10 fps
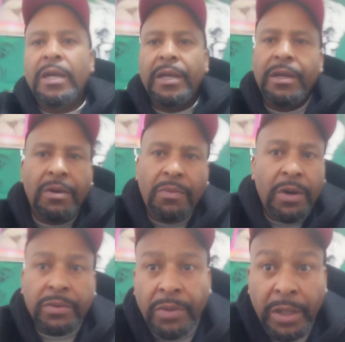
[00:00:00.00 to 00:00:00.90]
he gonna
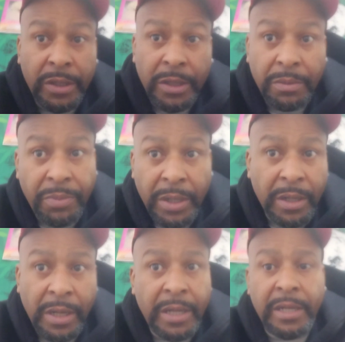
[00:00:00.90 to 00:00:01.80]
walk through that shit, bread
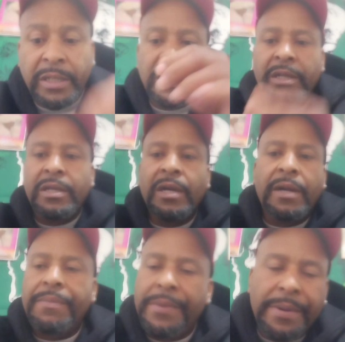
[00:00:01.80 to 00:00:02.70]
of land, that shit he
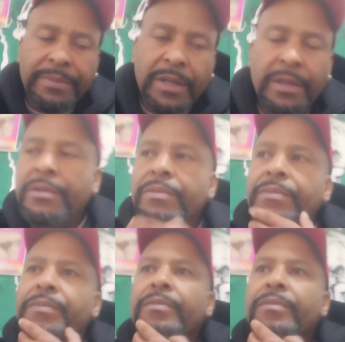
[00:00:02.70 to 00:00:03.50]
got. I'm telling you.